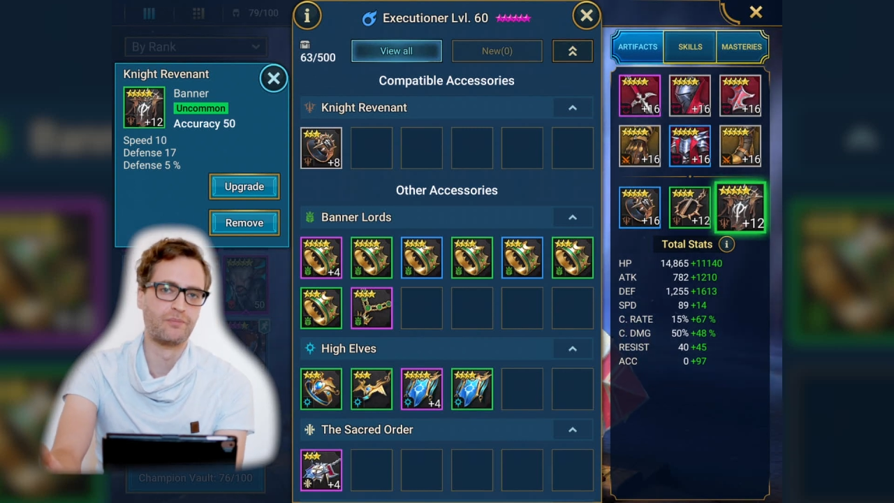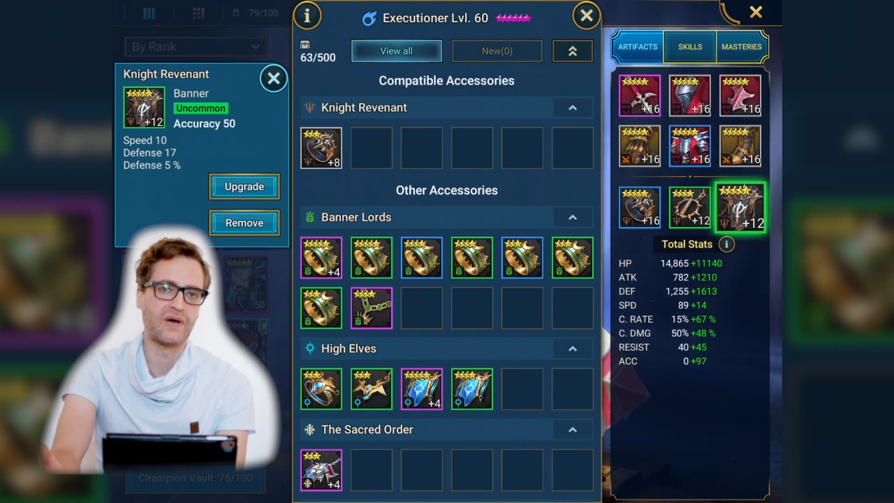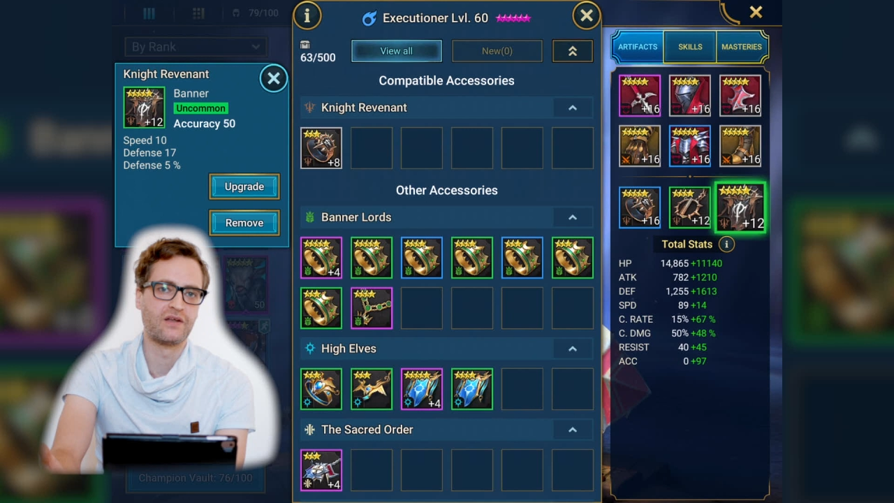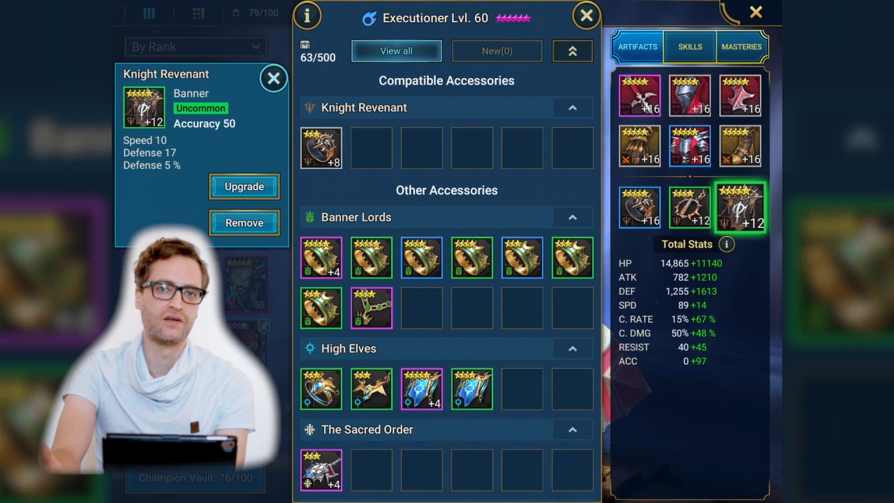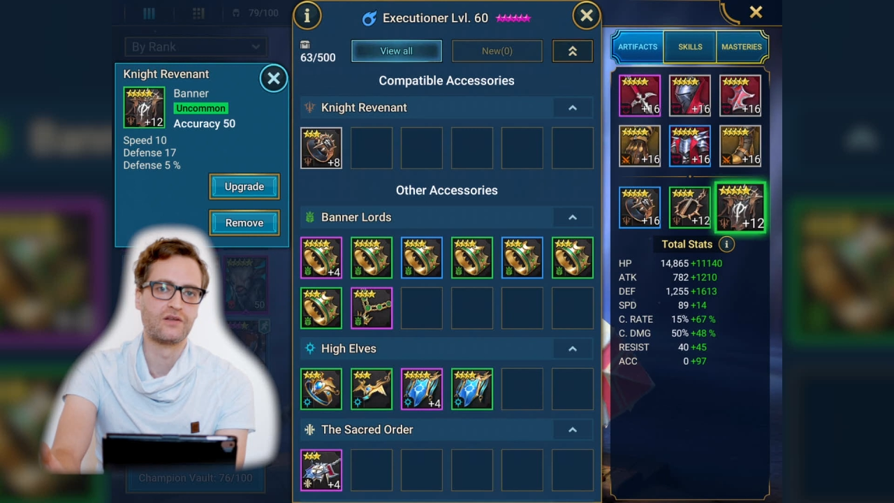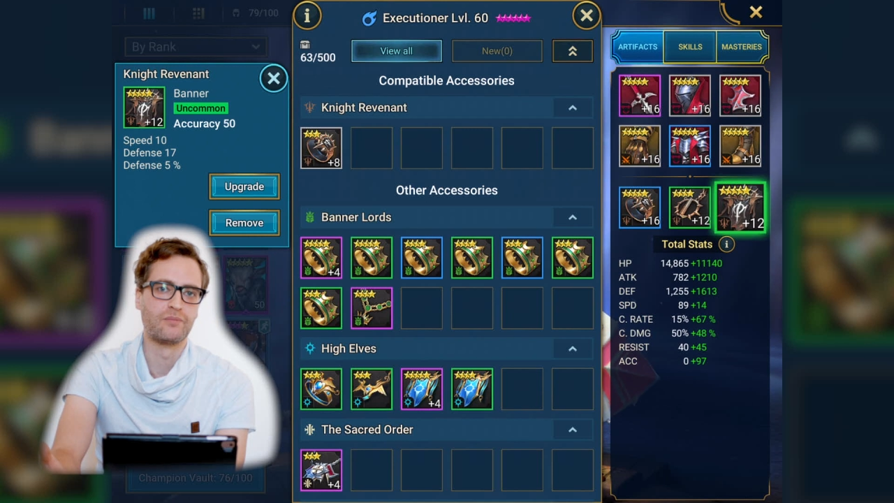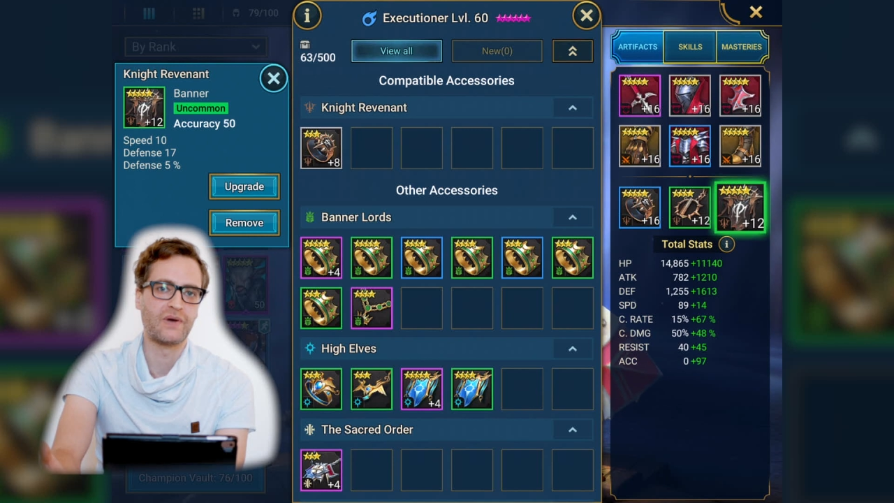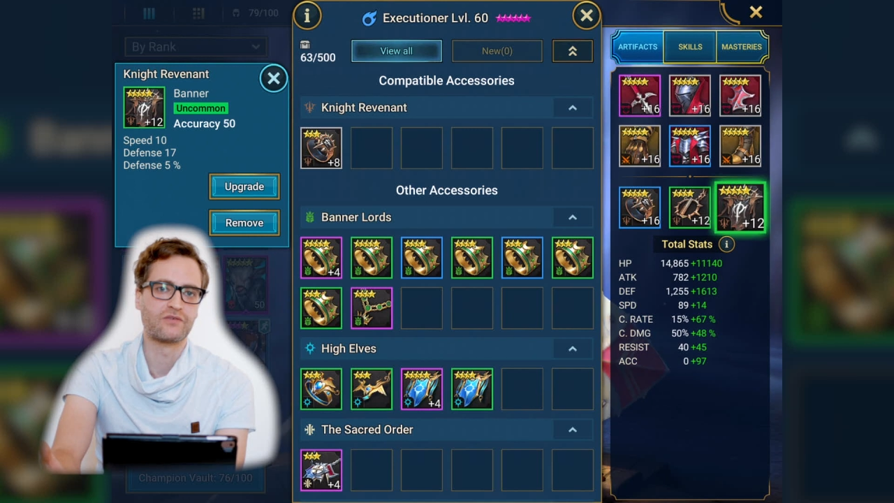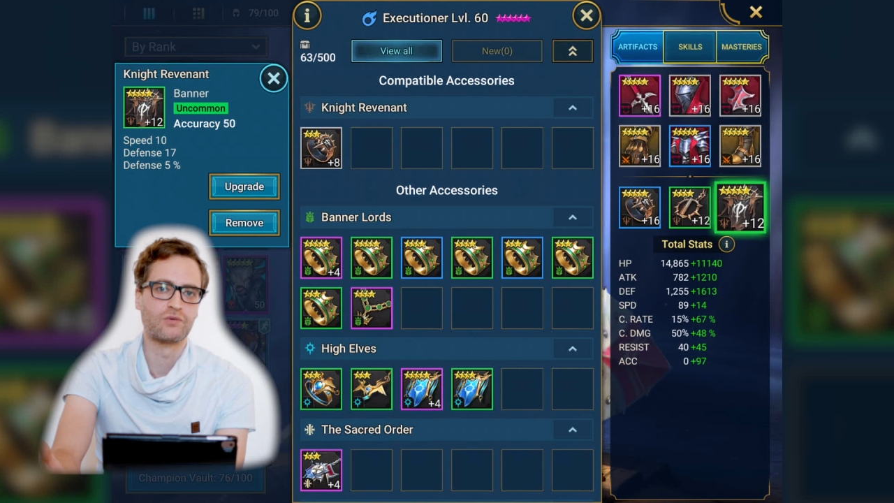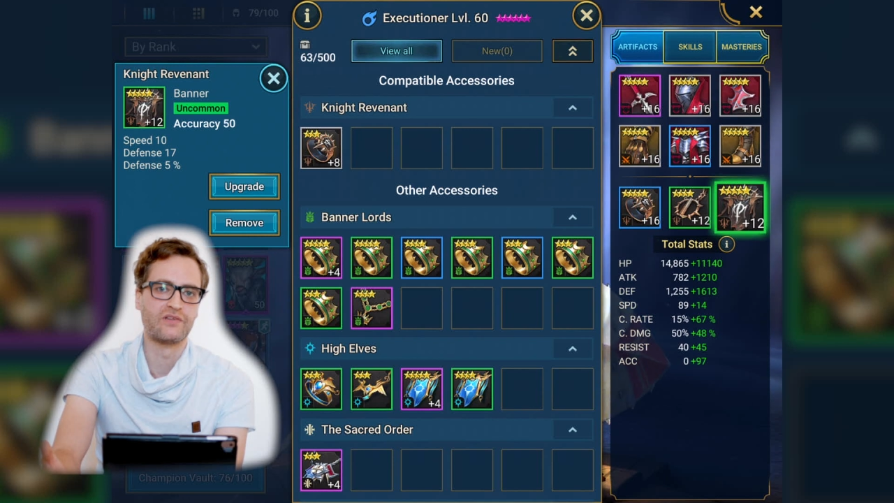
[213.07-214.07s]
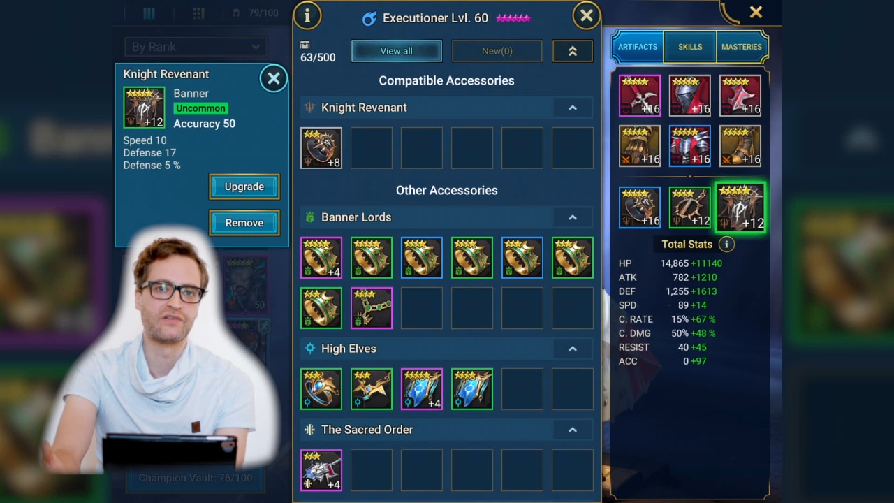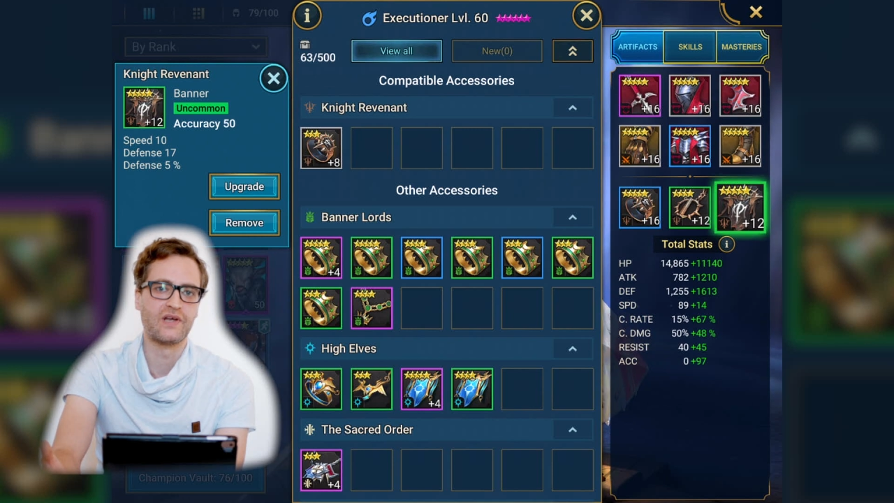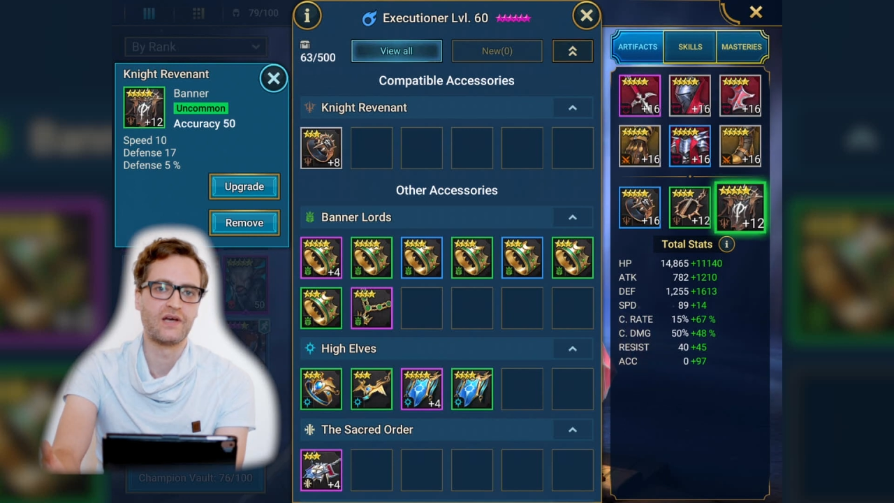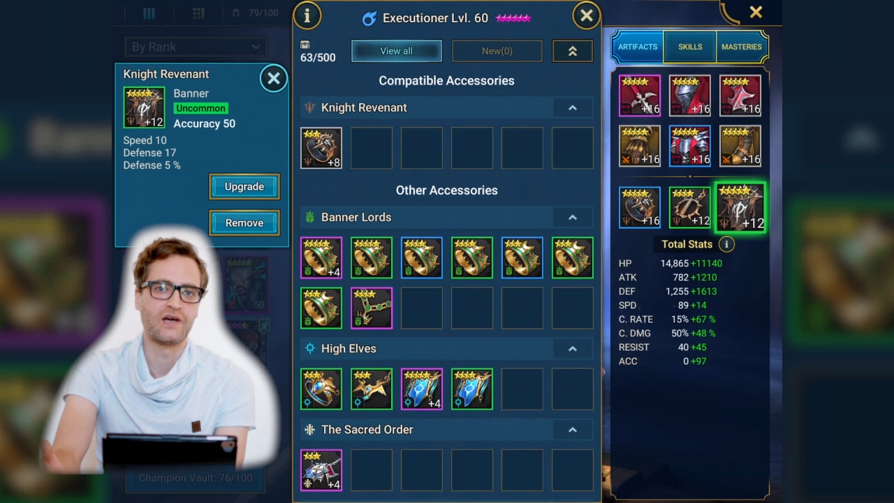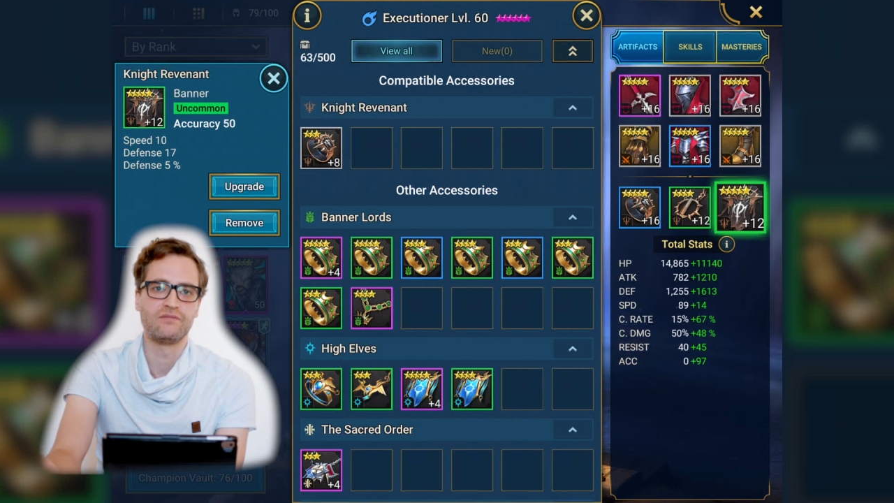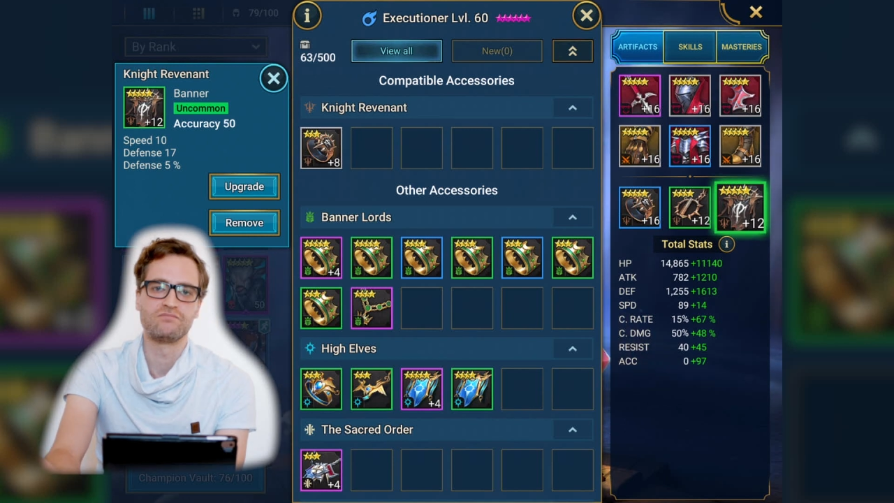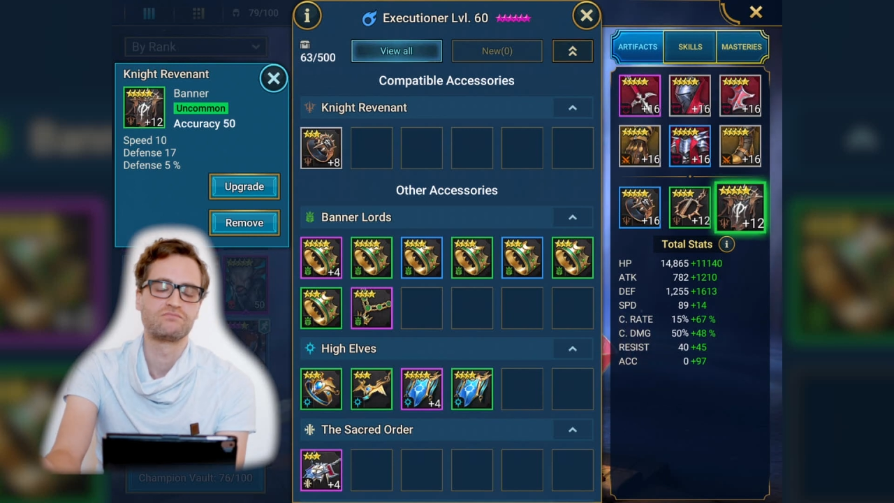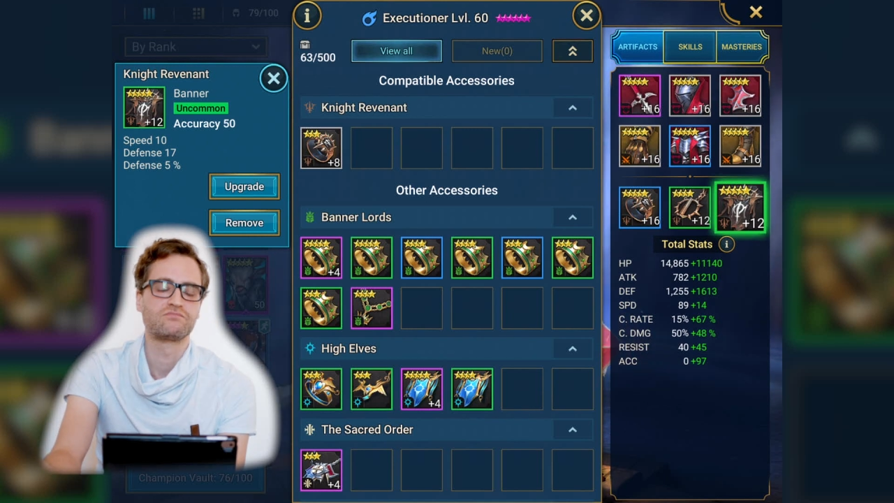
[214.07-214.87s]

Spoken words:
best ones that I